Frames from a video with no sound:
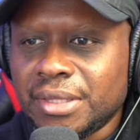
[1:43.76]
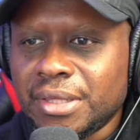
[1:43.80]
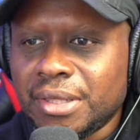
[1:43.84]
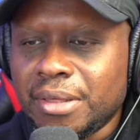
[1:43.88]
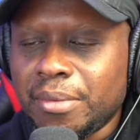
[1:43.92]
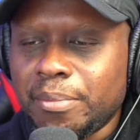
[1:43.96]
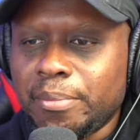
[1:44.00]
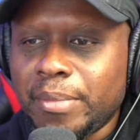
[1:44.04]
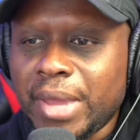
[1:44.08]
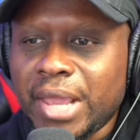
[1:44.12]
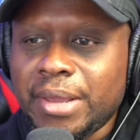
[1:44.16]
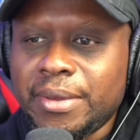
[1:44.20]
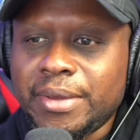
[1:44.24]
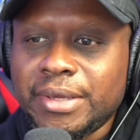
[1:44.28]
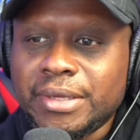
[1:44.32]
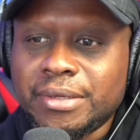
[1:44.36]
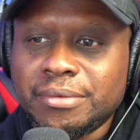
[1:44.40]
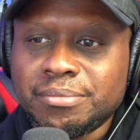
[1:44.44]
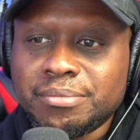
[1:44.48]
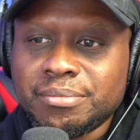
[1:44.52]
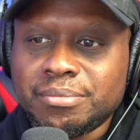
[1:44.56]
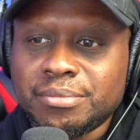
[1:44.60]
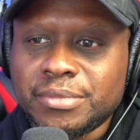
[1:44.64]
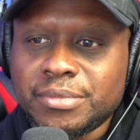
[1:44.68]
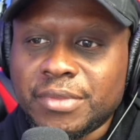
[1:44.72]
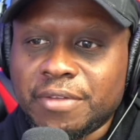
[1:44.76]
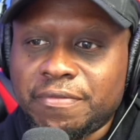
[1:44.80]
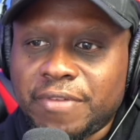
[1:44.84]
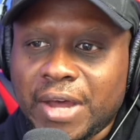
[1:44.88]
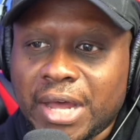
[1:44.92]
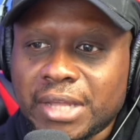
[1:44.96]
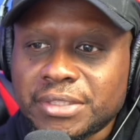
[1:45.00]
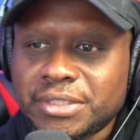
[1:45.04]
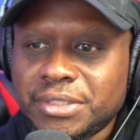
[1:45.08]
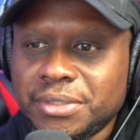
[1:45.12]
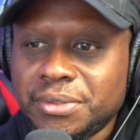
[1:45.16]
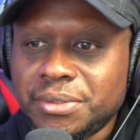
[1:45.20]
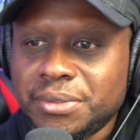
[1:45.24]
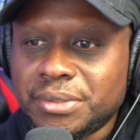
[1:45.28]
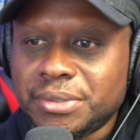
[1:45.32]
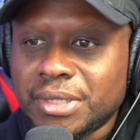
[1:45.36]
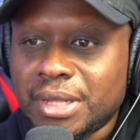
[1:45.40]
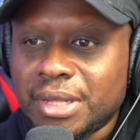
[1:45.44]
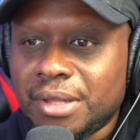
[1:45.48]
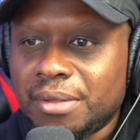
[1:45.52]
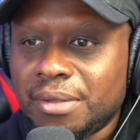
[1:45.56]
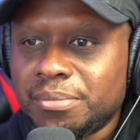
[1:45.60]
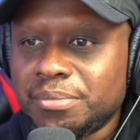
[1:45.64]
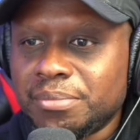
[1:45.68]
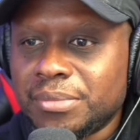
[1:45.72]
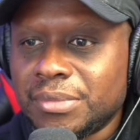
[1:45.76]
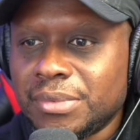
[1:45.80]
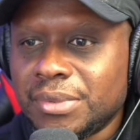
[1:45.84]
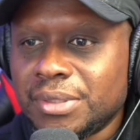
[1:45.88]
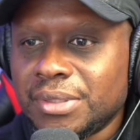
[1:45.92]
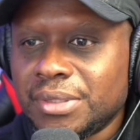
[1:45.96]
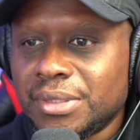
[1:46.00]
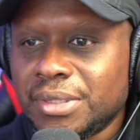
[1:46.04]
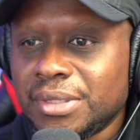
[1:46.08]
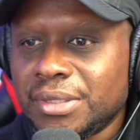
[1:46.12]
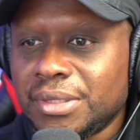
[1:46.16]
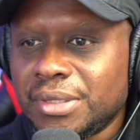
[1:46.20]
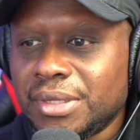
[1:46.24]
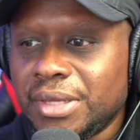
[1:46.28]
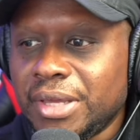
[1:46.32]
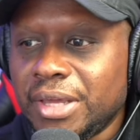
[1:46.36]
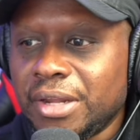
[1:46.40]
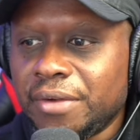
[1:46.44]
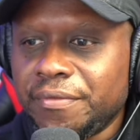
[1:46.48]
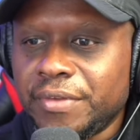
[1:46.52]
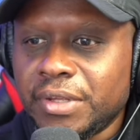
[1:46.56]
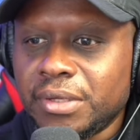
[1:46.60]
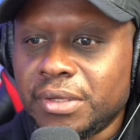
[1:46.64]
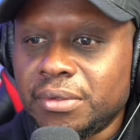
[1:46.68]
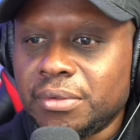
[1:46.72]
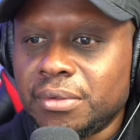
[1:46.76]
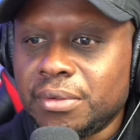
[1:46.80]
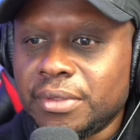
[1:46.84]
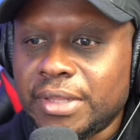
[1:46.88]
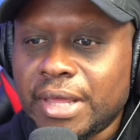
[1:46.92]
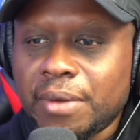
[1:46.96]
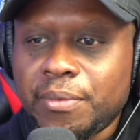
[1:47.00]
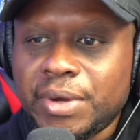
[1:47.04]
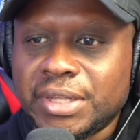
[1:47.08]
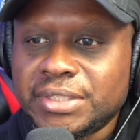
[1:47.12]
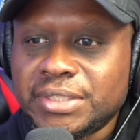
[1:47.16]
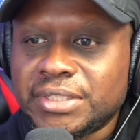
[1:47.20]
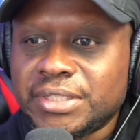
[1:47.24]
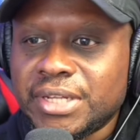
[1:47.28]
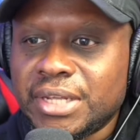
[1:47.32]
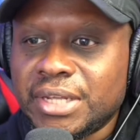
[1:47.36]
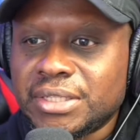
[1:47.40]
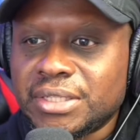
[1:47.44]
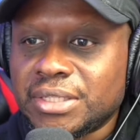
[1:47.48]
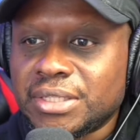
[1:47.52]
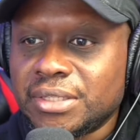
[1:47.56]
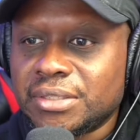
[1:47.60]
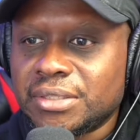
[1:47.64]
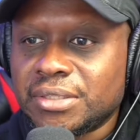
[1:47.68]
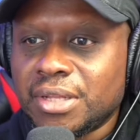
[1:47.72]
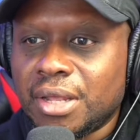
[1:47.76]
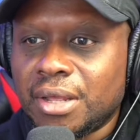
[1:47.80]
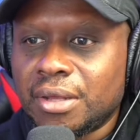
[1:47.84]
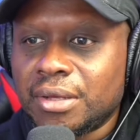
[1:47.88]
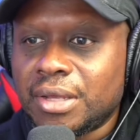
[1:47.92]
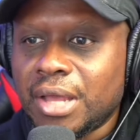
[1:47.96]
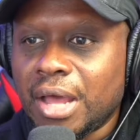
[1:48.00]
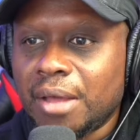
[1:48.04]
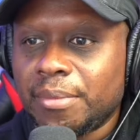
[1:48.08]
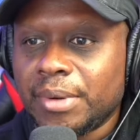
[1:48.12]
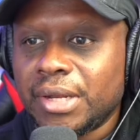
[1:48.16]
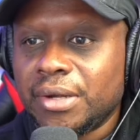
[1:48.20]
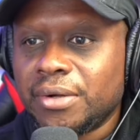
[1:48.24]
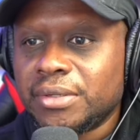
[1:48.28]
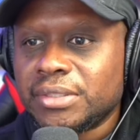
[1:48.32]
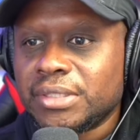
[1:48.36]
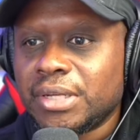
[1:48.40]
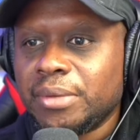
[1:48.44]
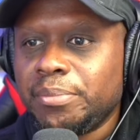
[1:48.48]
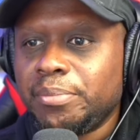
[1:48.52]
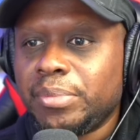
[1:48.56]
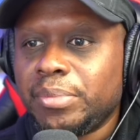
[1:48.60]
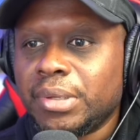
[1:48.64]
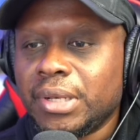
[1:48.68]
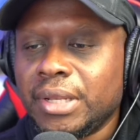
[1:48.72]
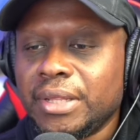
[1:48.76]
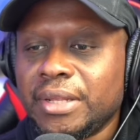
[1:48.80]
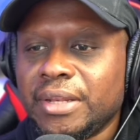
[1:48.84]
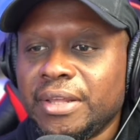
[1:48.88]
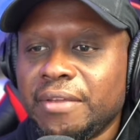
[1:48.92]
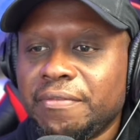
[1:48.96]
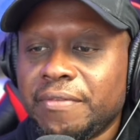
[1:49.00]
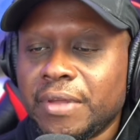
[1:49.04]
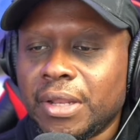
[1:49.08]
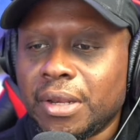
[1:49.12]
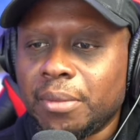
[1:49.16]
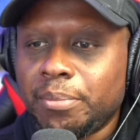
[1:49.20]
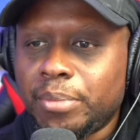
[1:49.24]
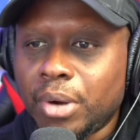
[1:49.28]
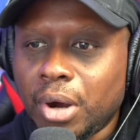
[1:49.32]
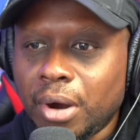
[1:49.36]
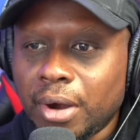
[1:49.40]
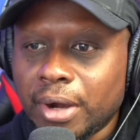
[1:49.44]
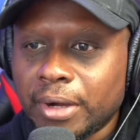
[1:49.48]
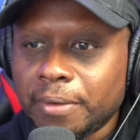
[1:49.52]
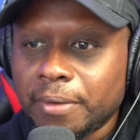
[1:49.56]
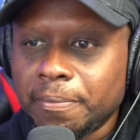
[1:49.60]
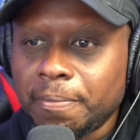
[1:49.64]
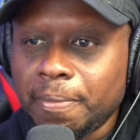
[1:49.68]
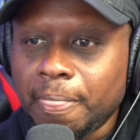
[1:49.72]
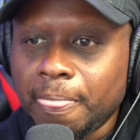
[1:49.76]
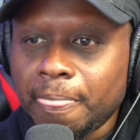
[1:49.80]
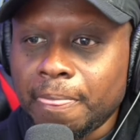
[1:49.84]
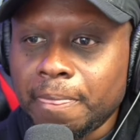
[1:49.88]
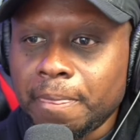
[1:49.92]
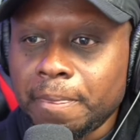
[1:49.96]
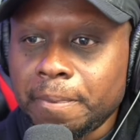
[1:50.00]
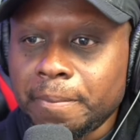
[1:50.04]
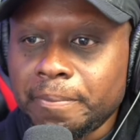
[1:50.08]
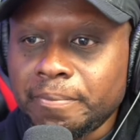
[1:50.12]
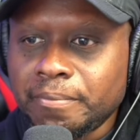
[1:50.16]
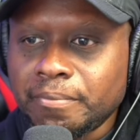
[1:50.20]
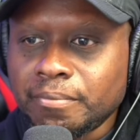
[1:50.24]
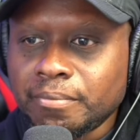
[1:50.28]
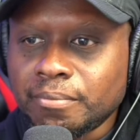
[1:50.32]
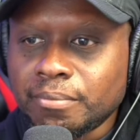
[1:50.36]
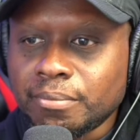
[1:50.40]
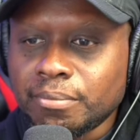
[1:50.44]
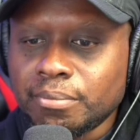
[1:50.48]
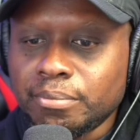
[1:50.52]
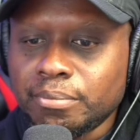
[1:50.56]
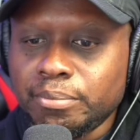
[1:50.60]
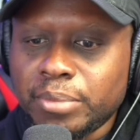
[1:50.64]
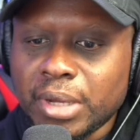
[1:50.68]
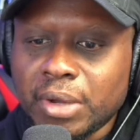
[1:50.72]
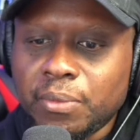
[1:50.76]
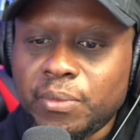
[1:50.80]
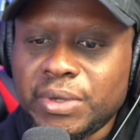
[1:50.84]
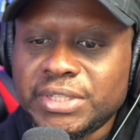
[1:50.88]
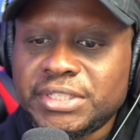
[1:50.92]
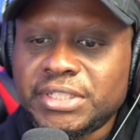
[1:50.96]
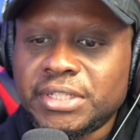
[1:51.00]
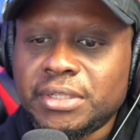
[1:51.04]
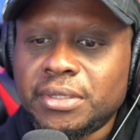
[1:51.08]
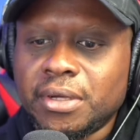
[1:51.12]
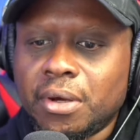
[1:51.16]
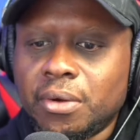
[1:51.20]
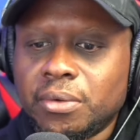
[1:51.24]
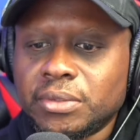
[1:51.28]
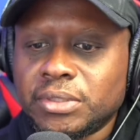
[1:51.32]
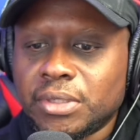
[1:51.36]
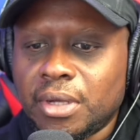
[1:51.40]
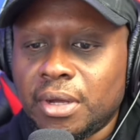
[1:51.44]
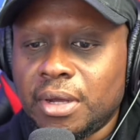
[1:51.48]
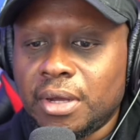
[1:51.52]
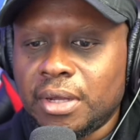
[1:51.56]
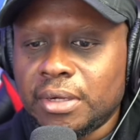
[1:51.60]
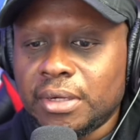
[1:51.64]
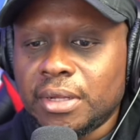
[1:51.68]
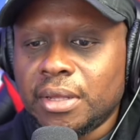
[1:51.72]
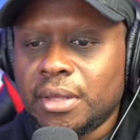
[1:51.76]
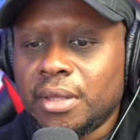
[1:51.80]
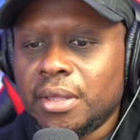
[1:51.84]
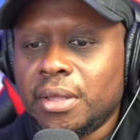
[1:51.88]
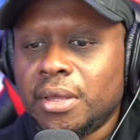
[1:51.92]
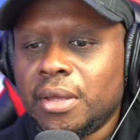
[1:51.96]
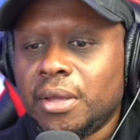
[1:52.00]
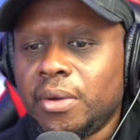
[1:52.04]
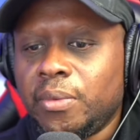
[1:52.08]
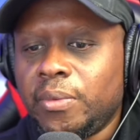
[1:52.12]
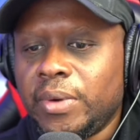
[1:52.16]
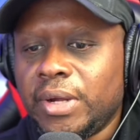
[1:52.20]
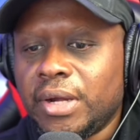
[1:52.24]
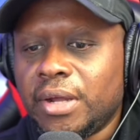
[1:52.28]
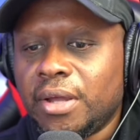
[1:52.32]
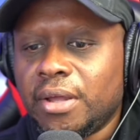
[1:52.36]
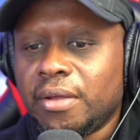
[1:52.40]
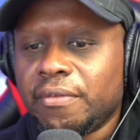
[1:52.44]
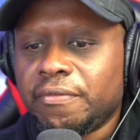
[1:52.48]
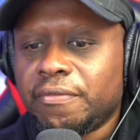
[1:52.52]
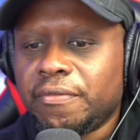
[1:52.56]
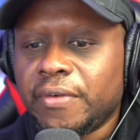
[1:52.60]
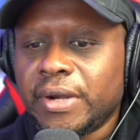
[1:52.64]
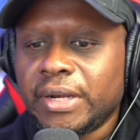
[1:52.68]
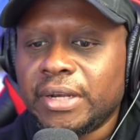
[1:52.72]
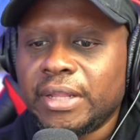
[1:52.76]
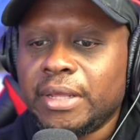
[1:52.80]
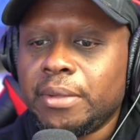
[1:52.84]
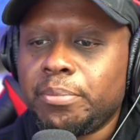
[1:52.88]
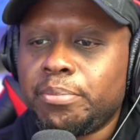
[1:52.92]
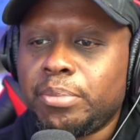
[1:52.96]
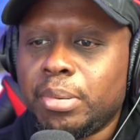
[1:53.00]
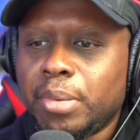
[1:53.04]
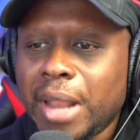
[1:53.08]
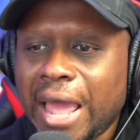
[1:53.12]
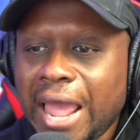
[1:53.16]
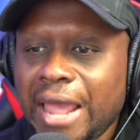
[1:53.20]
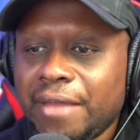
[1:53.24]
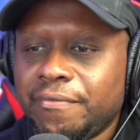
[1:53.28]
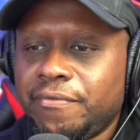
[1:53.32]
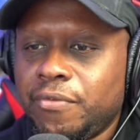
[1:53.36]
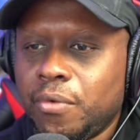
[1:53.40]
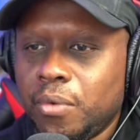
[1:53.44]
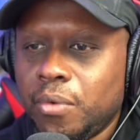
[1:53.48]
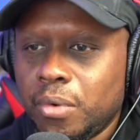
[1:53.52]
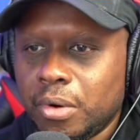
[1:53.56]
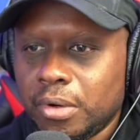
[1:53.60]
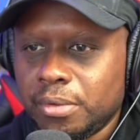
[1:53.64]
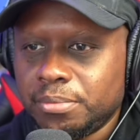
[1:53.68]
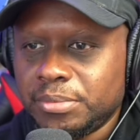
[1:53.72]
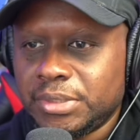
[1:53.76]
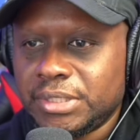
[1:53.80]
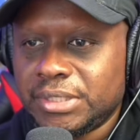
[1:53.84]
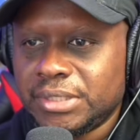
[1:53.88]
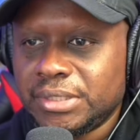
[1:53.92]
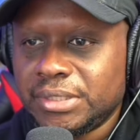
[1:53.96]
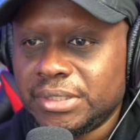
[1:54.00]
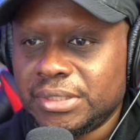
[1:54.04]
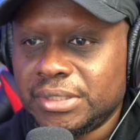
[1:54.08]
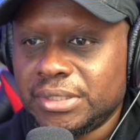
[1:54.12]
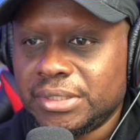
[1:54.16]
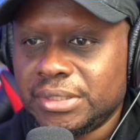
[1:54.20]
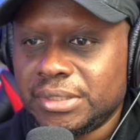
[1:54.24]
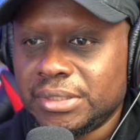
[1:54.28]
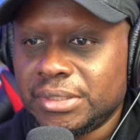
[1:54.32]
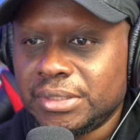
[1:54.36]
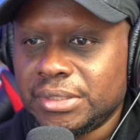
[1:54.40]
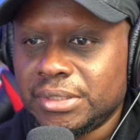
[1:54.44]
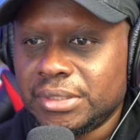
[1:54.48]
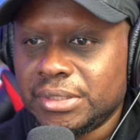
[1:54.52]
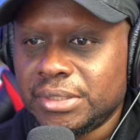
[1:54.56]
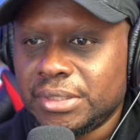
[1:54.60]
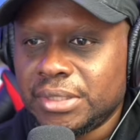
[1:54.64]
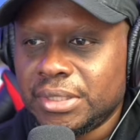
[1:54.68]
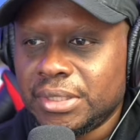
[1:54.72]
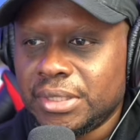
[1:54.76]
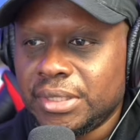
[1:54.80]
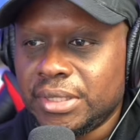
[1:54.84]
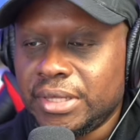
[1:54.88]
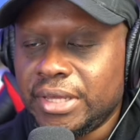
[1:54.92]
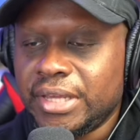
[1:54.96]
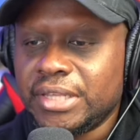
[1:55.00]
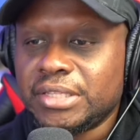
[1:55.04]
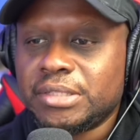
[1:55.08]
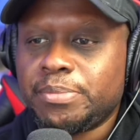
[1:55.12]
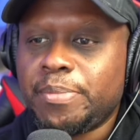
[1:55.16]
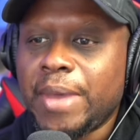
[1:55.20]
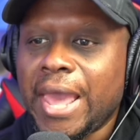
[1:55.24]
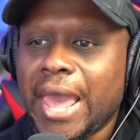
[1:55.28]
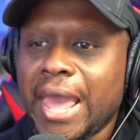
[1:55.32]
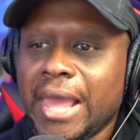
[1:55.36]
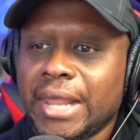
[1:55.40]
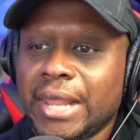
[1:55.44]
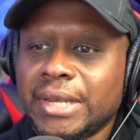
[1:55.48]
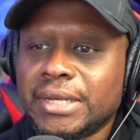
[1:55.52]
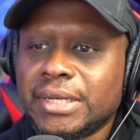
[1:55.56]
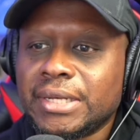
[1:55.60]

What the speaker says: Maybe the Fox News interview, that wasn't staged because Kamala Harris completely fell apart. But when she goes on with friendly platforms, it's bad.